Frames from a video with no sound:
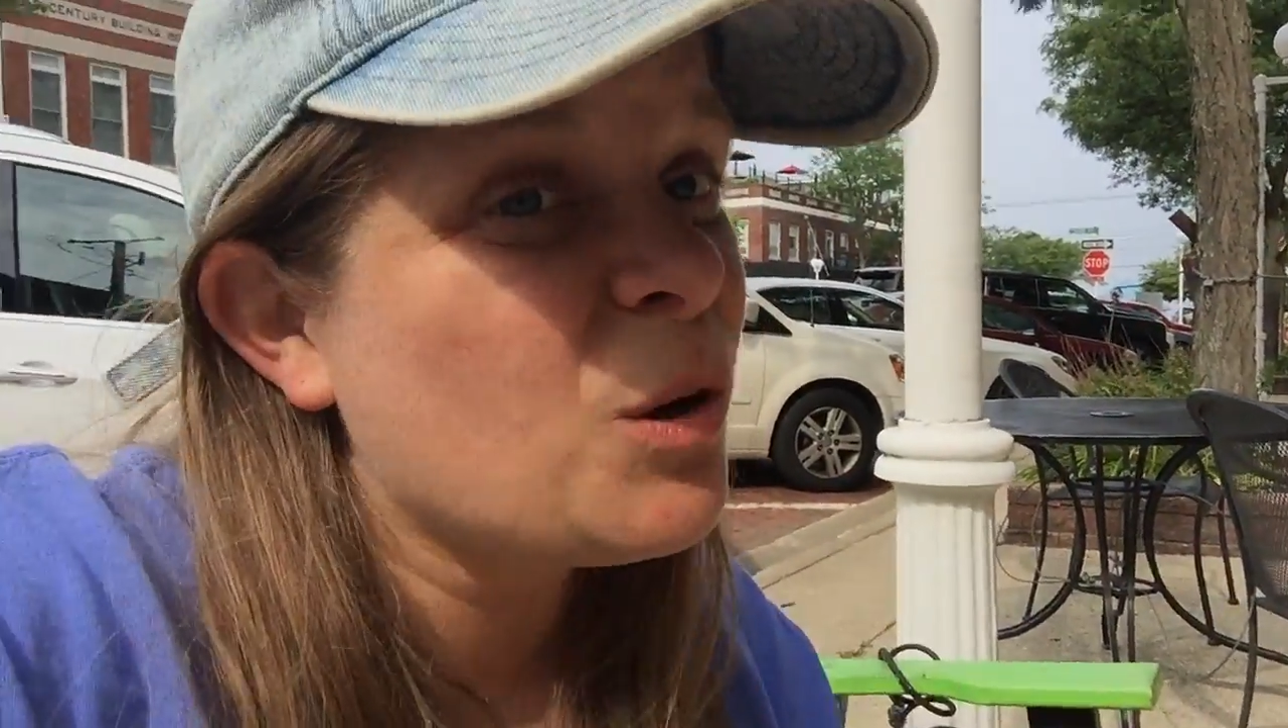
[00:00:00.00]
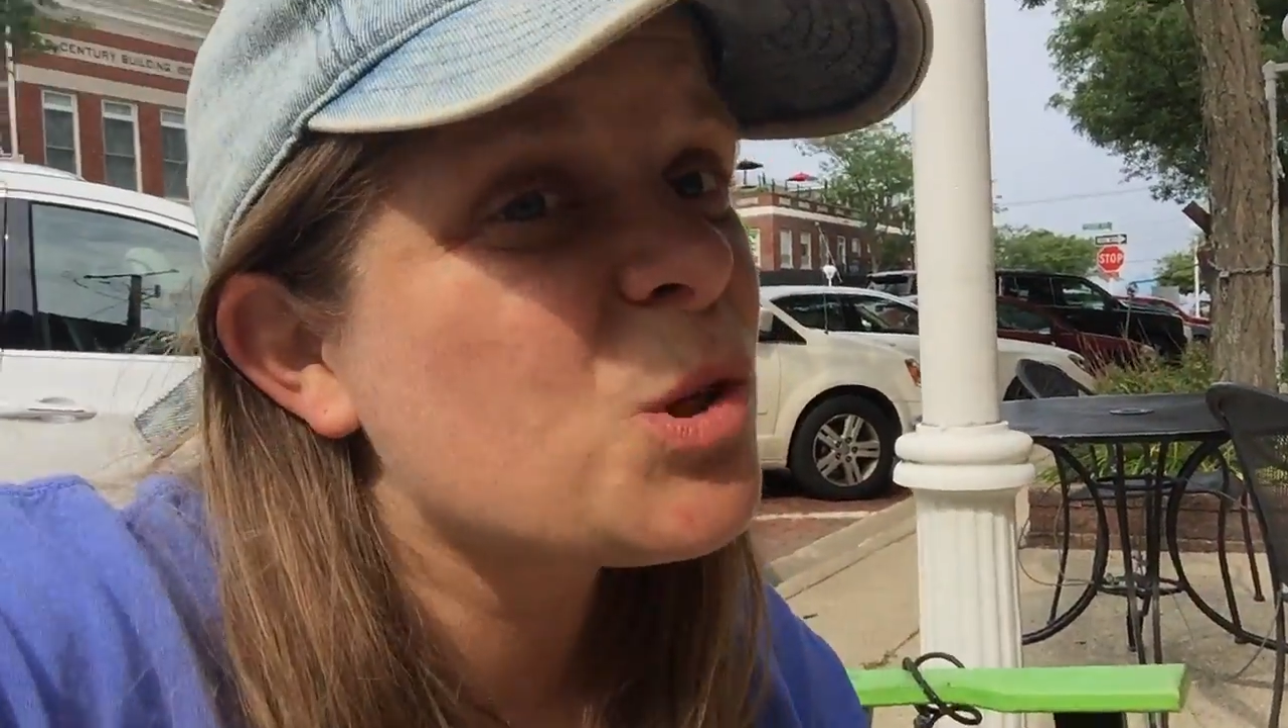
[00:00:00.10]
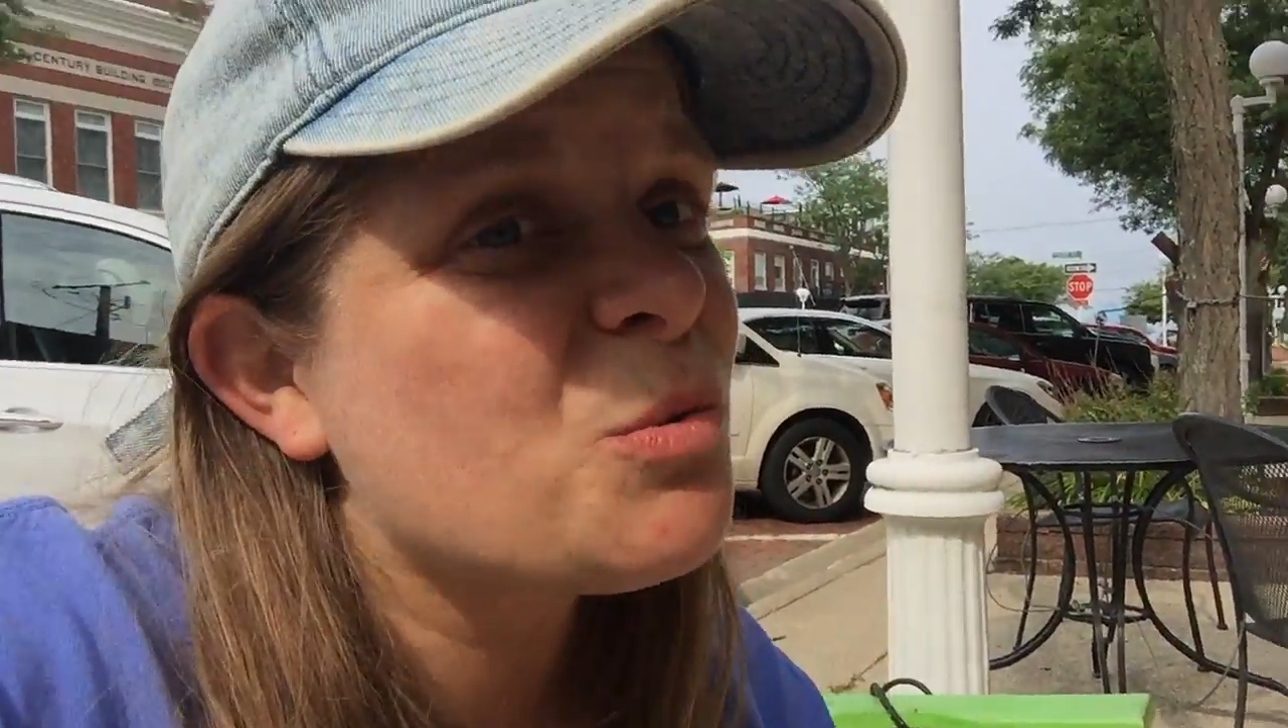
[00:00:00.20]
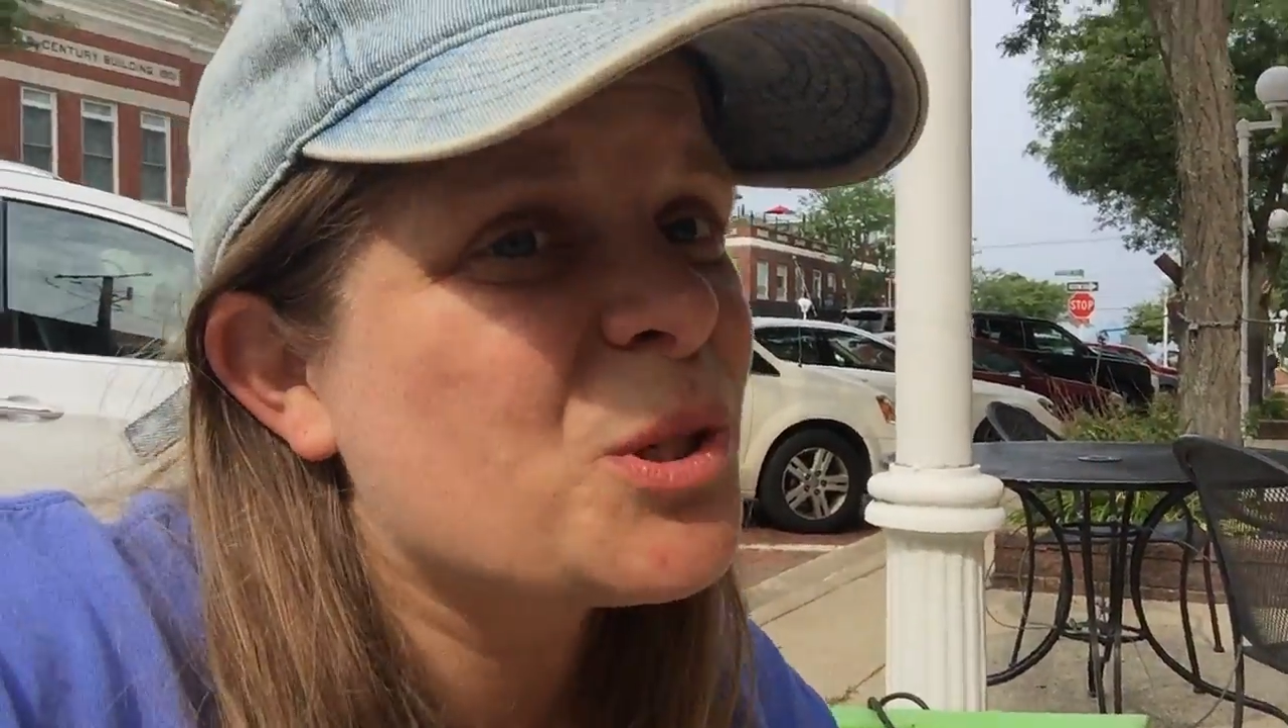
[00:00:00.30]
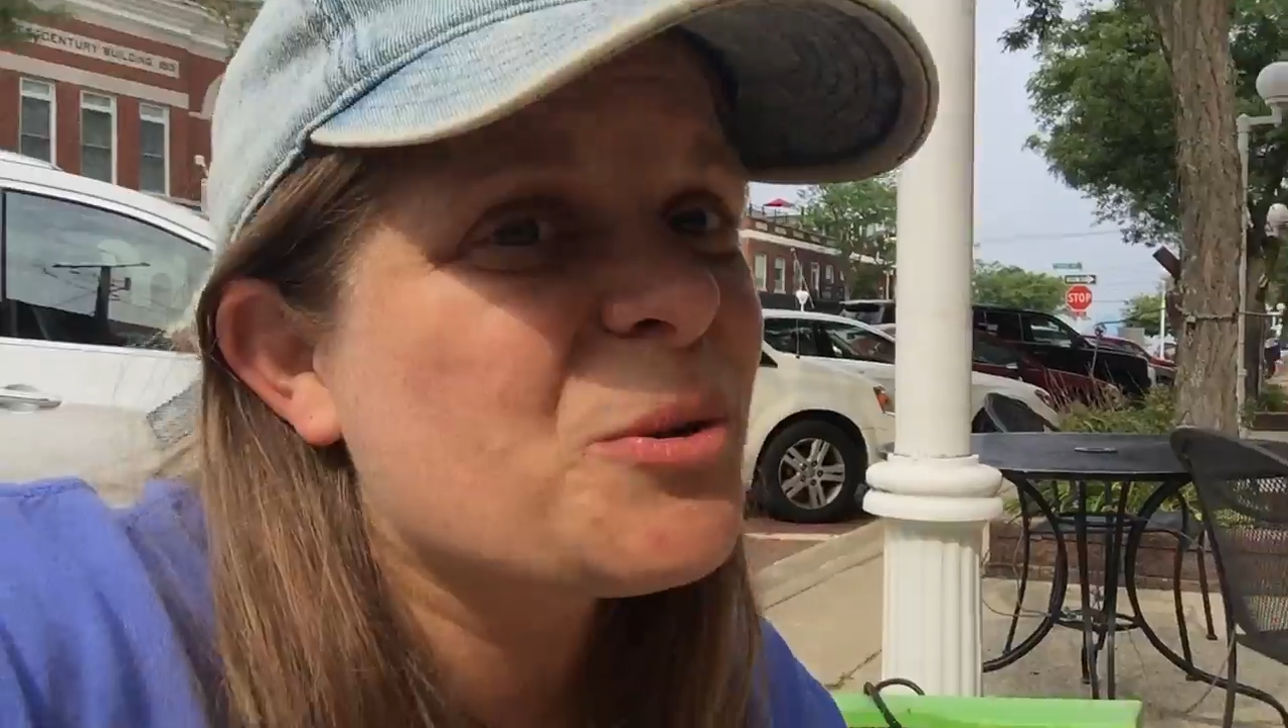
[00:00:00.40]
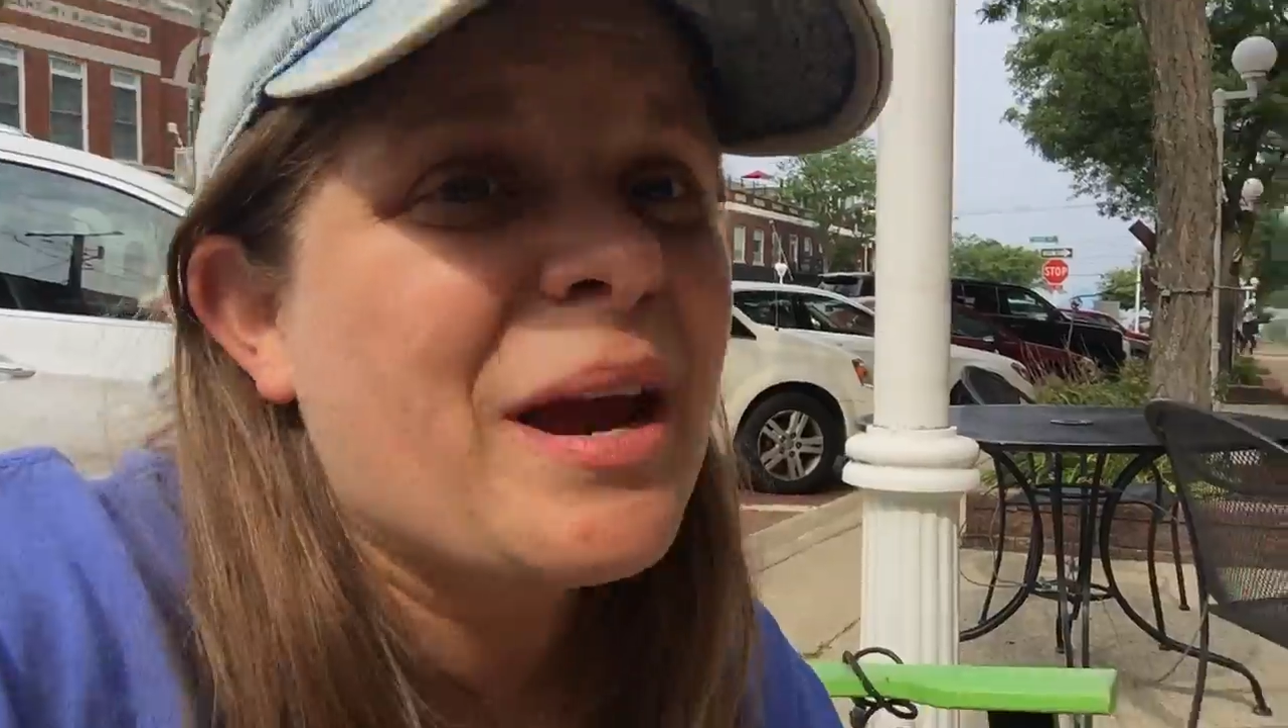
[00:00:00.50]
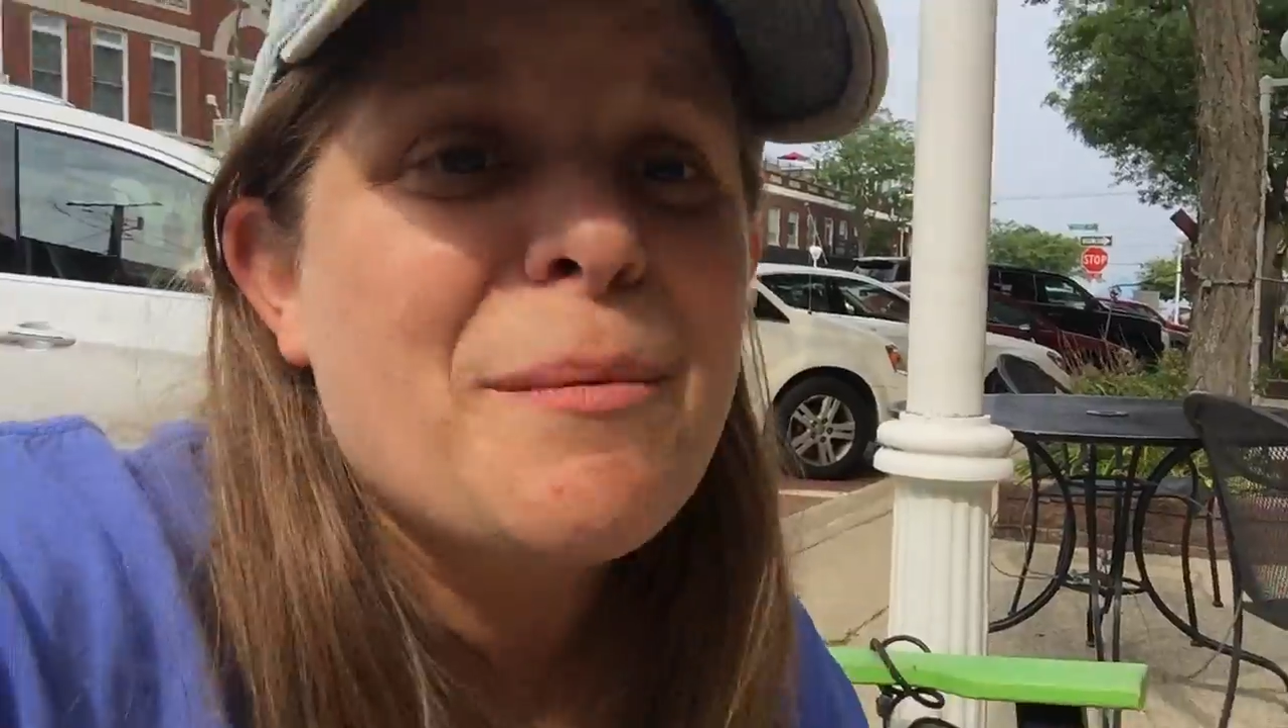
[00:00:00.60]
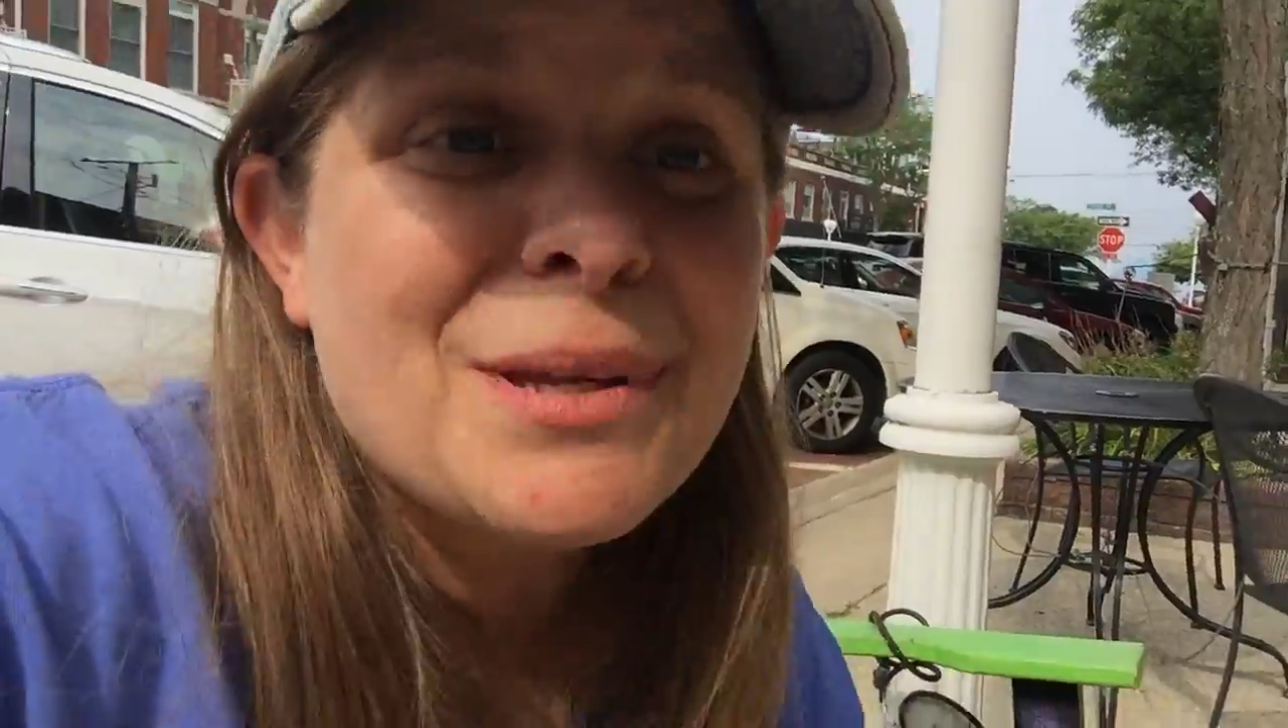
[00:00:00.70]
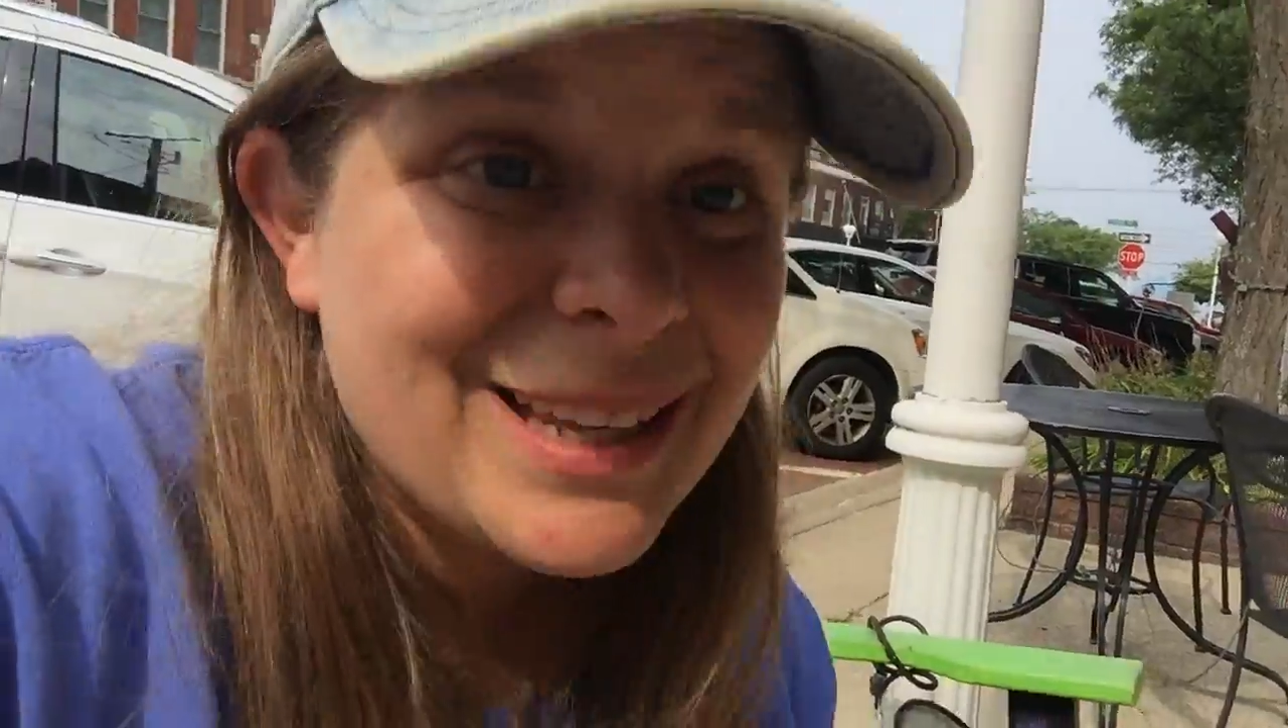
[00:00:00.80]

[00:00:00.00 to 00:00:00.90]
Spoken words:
those were scrappy,